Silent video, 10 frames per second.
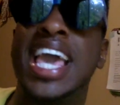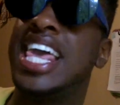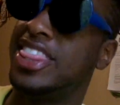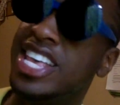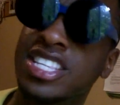
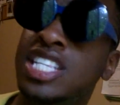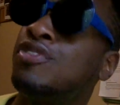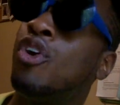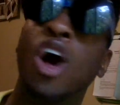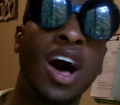And this is
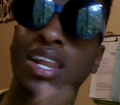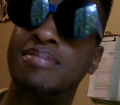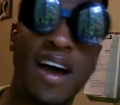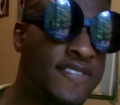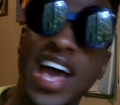for all of
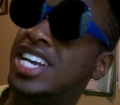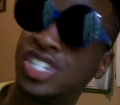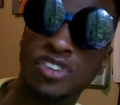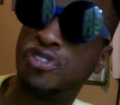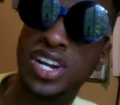my
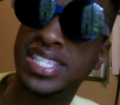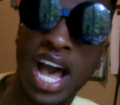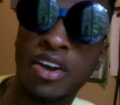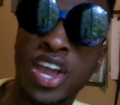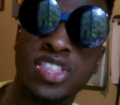fashion friends
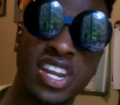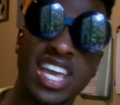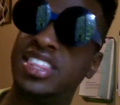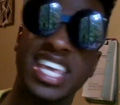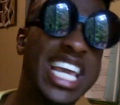out here that are
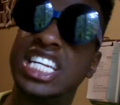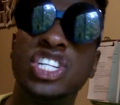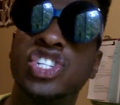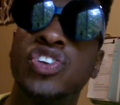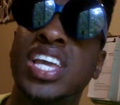in the
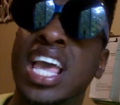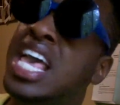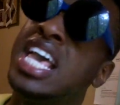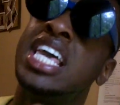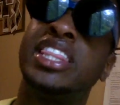industry.
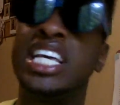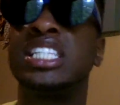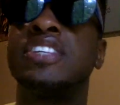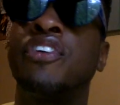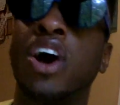
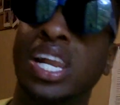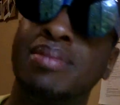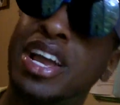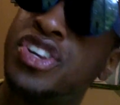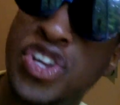This is for all of
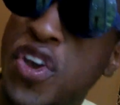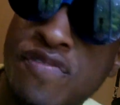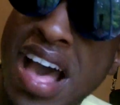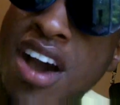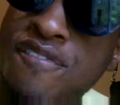my
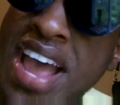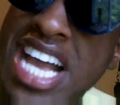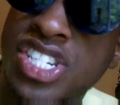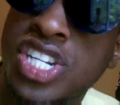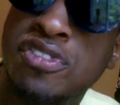newfound
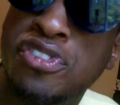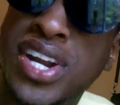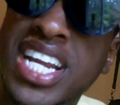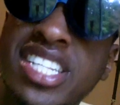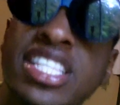fashion
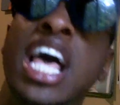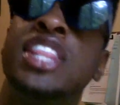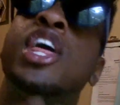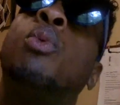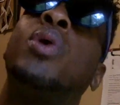friends
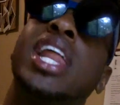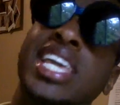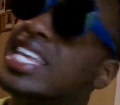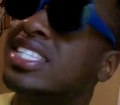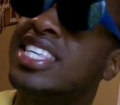that want to
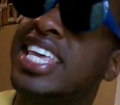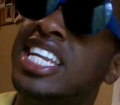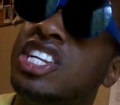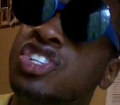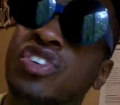get into the
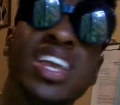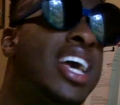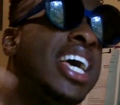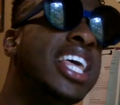industry.